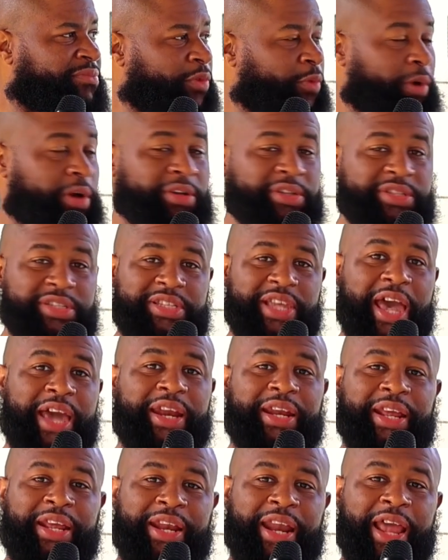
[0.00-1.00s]
Well,
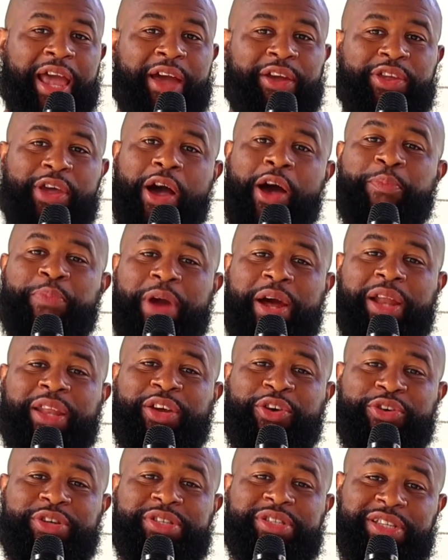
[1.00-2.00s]
Saturday now. Y'all probably
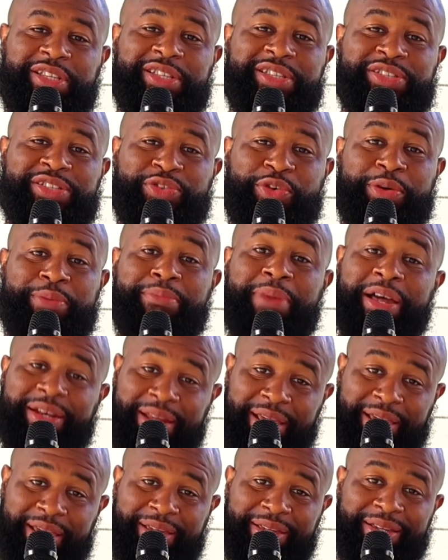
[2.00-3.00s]
gonna see this on
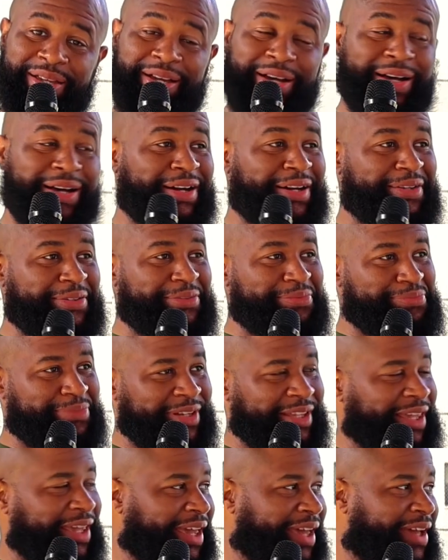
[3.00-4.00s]
Monday. But
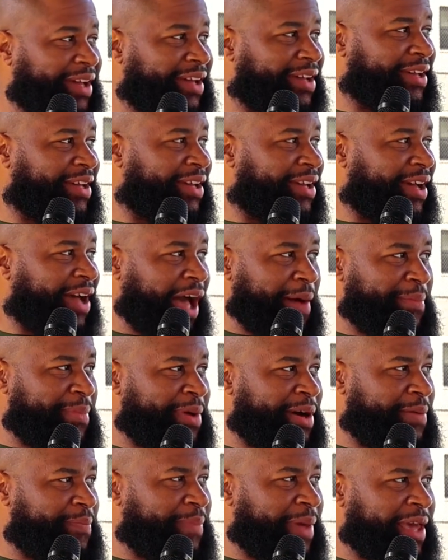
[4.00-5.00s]
yeah, I'm
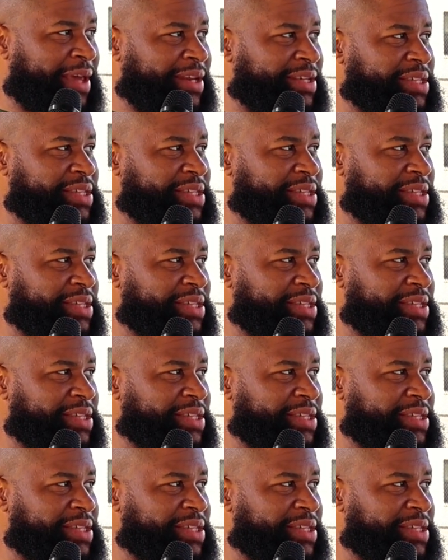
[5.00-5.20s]
up, man.